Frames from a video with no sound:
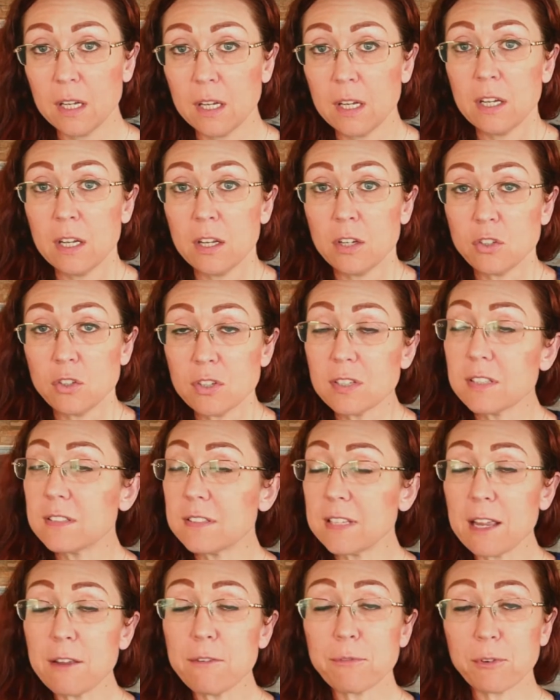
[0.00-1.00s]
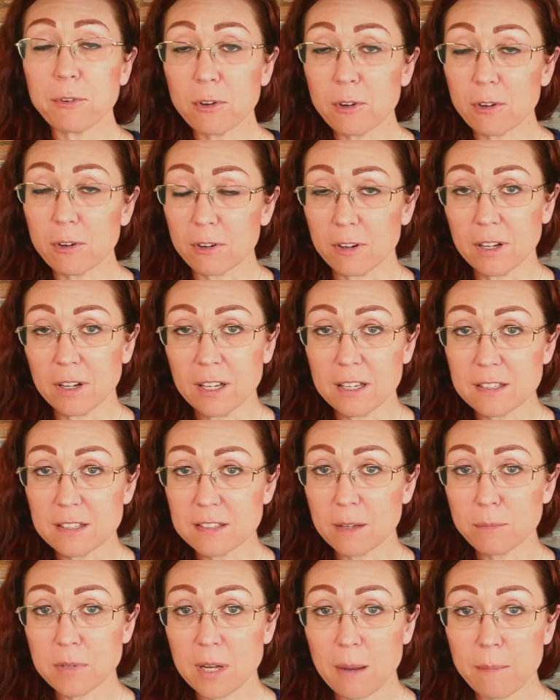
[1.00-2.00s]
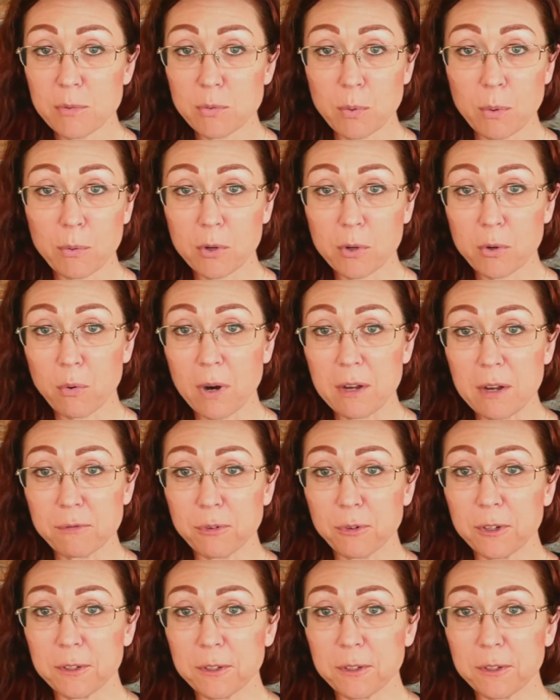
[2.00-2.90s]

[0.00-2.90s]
Just safer is sometimes what we're going for.